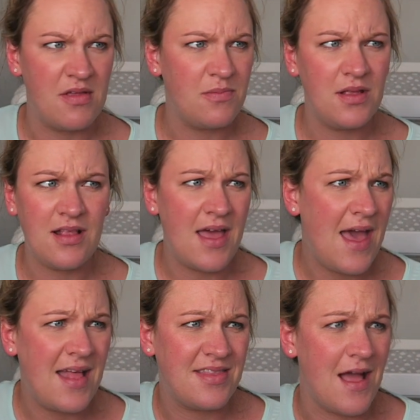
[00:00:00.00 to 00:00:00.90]
He's been like
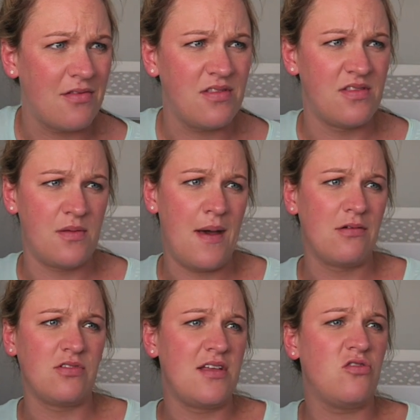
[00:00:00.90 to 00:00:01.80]
head down since
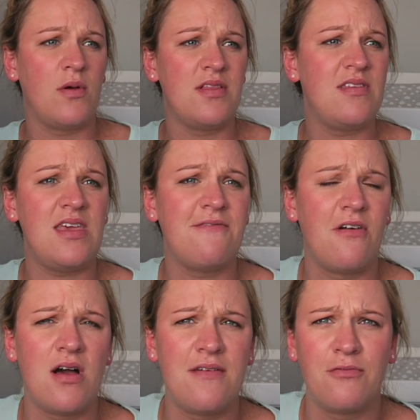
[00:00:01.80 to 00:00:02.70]
about like
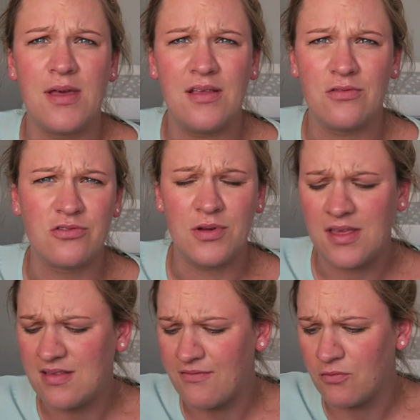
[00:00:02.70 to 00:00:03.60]
25 weeks or
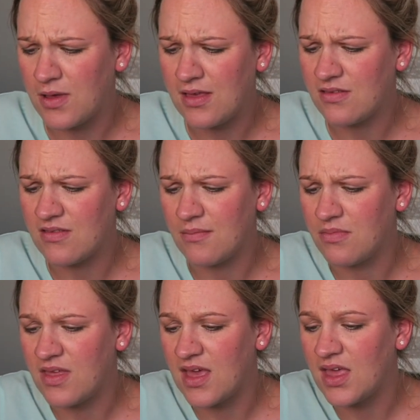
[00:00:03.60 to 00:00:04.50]
27 weeks or
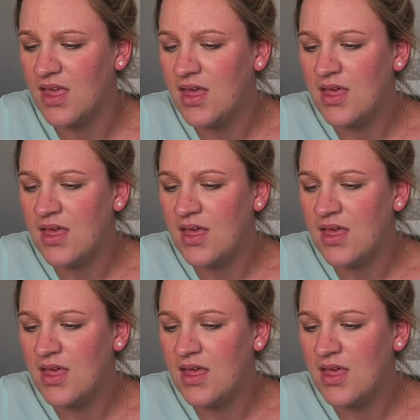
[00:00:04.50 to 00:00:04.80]
something.